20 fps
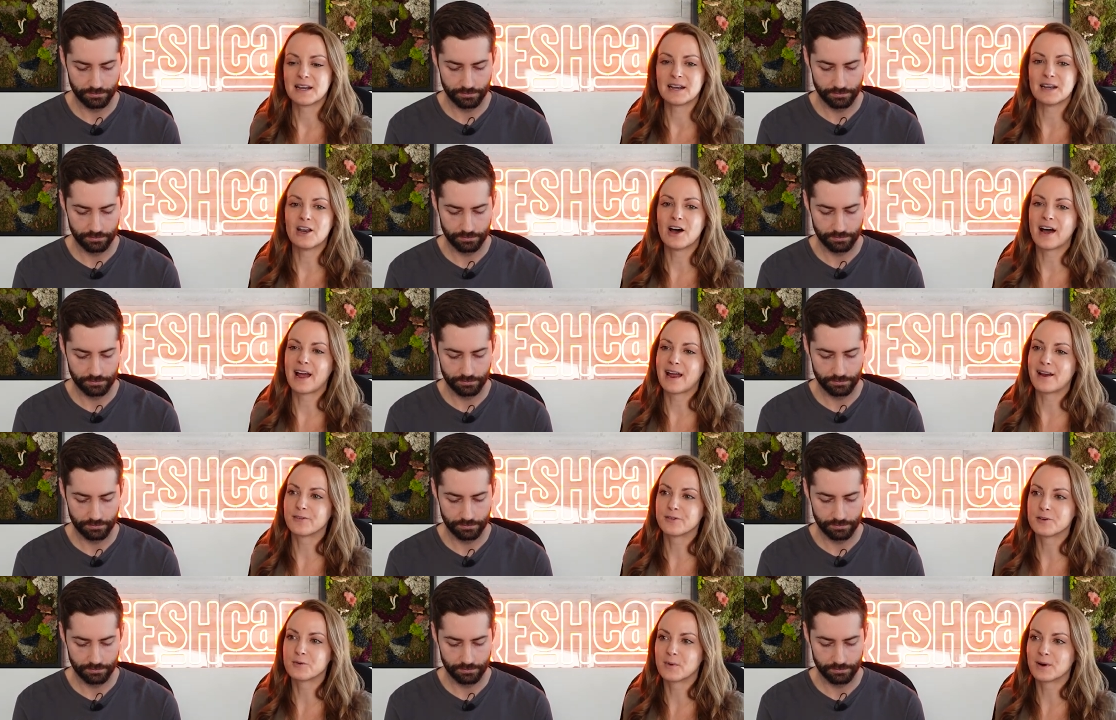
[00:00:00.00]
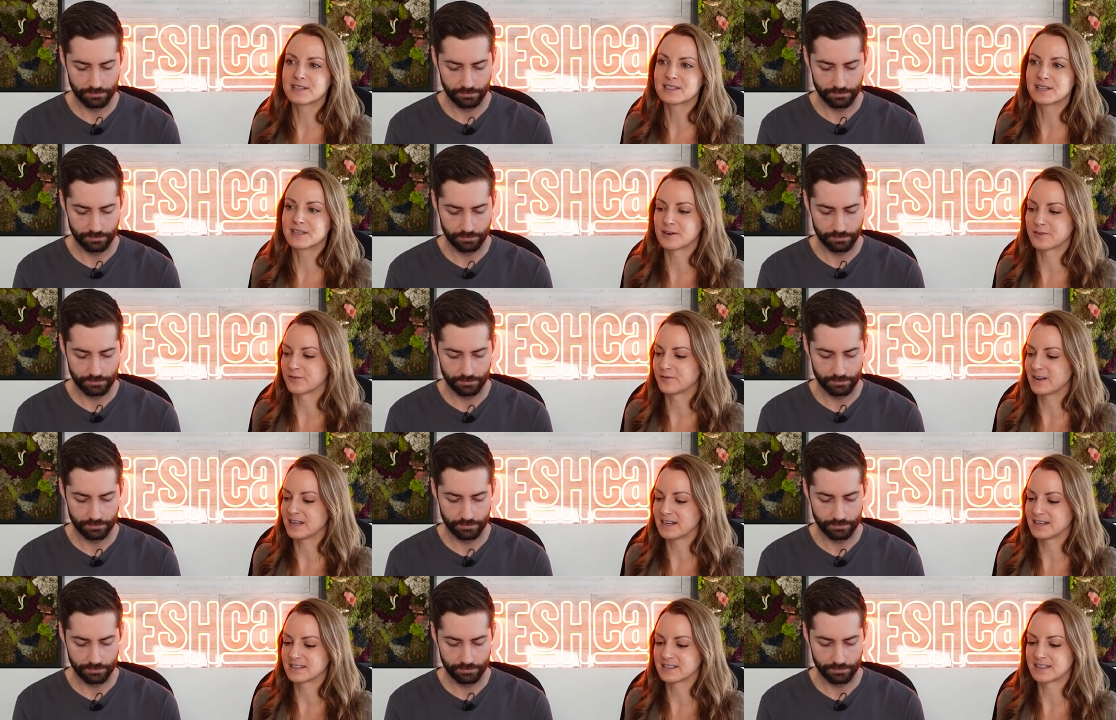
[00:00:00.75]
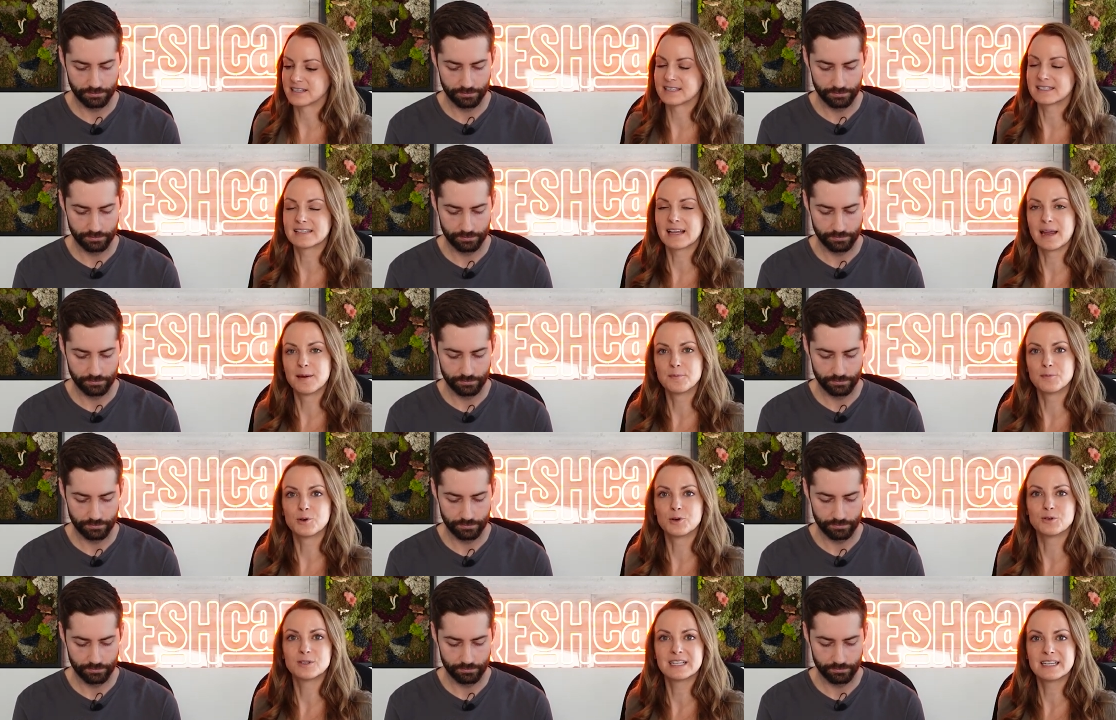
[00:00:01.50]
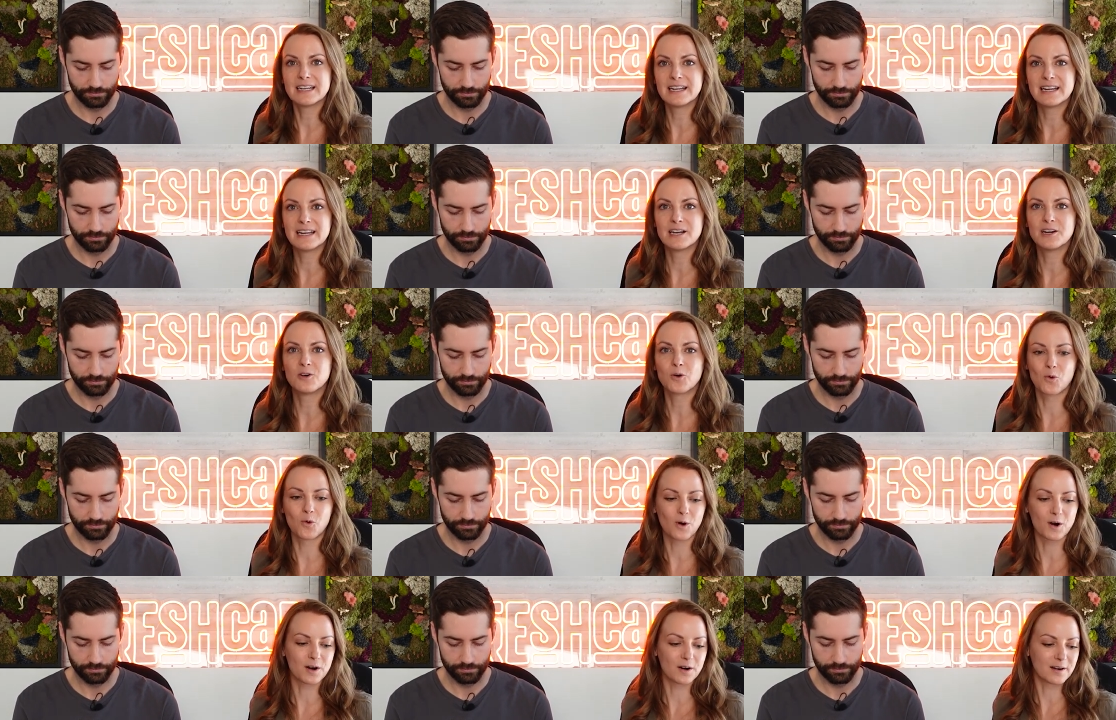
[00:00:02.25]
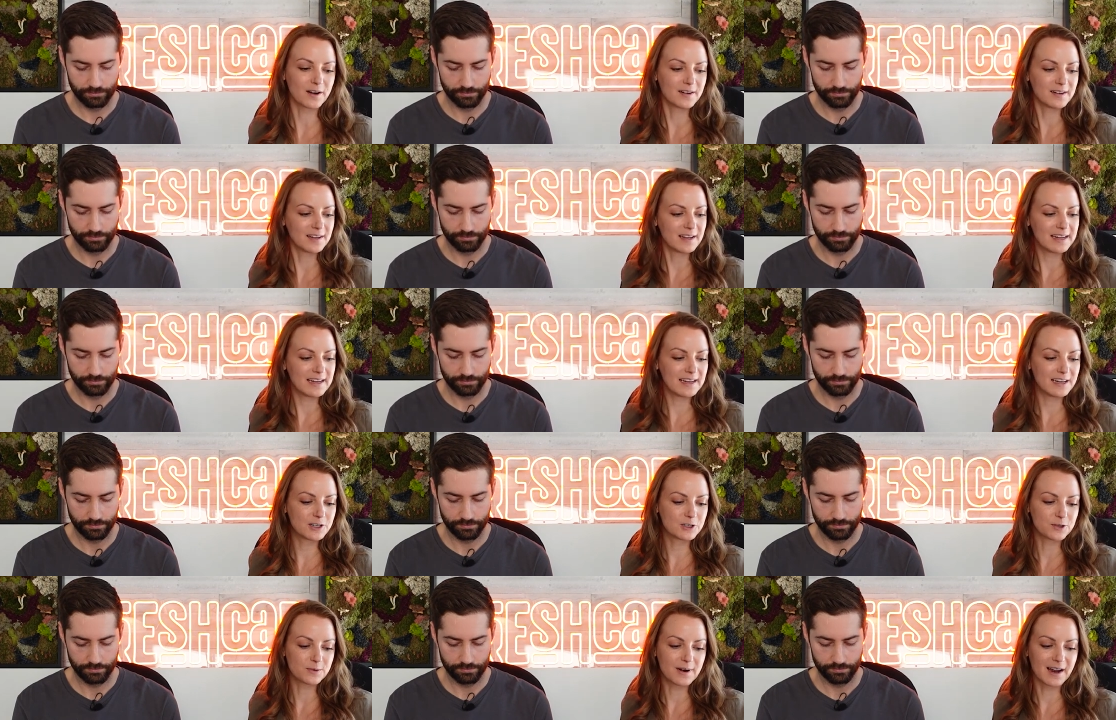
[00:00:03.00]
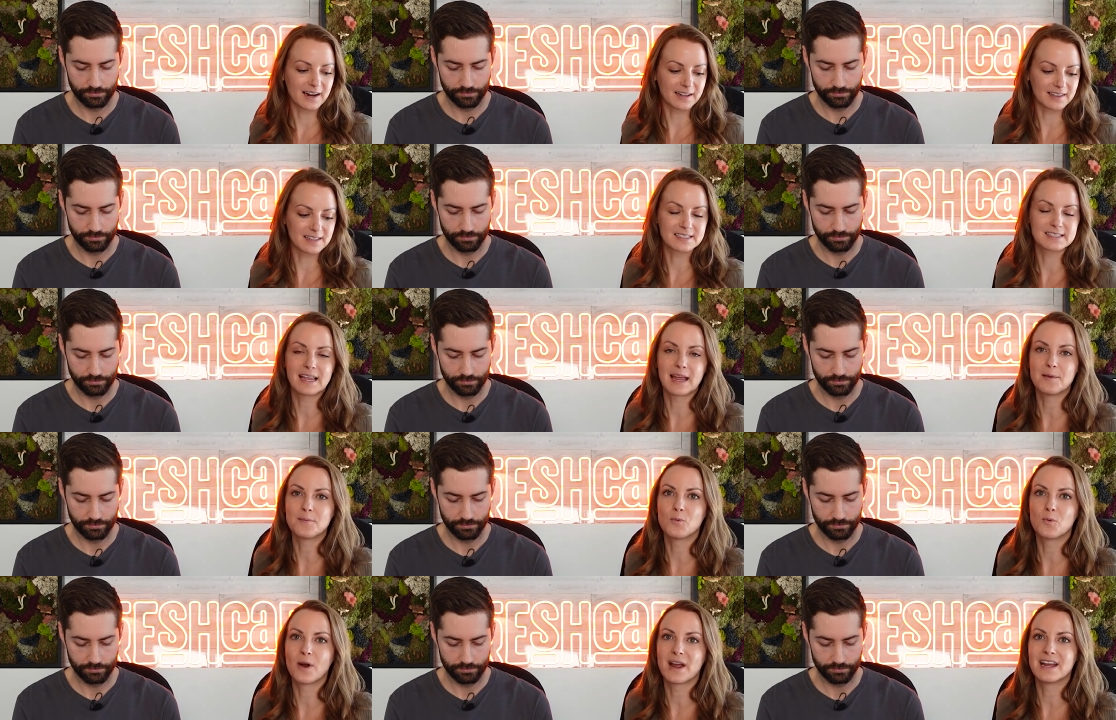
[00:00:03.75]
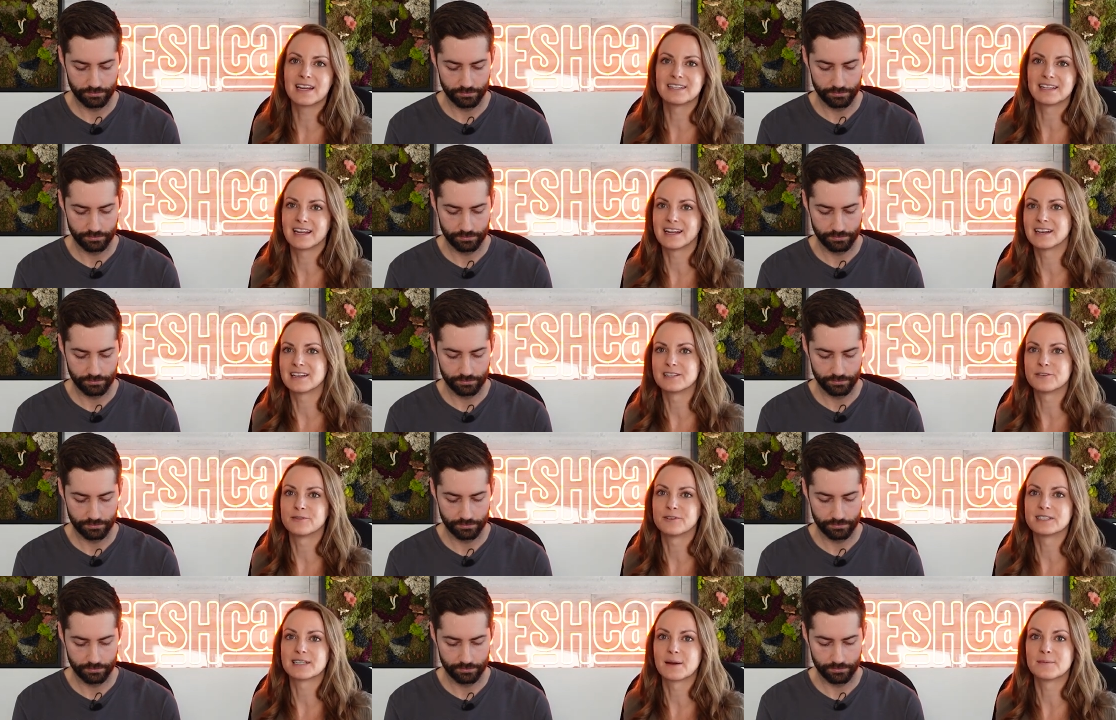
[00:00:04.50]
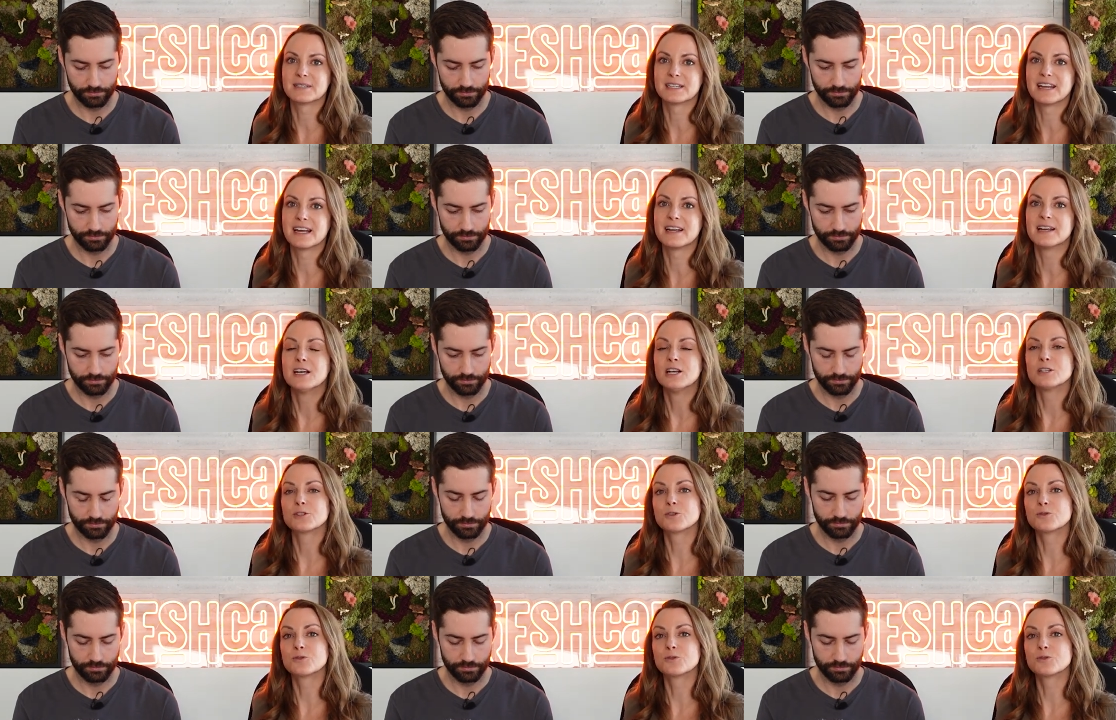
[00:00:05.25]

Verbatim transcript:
Speaker 1: Not everyone's going to fit into the same routine or interact the same way, taking at different times a day.